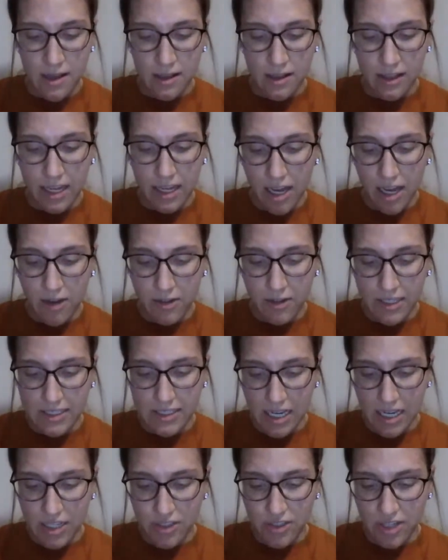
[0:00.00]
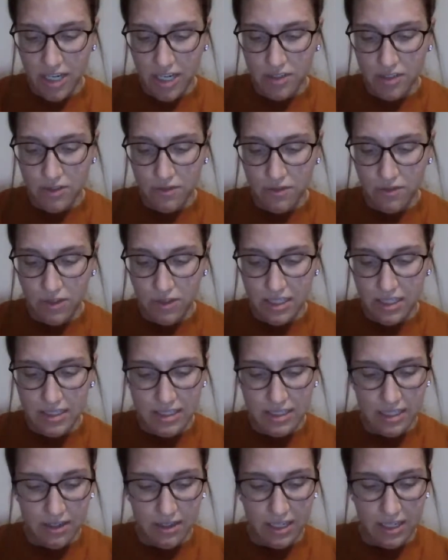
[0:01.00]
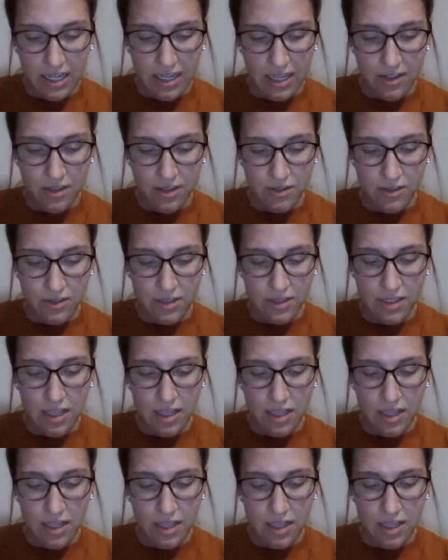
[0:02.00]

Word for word: Like always, I tried to avoid staring at those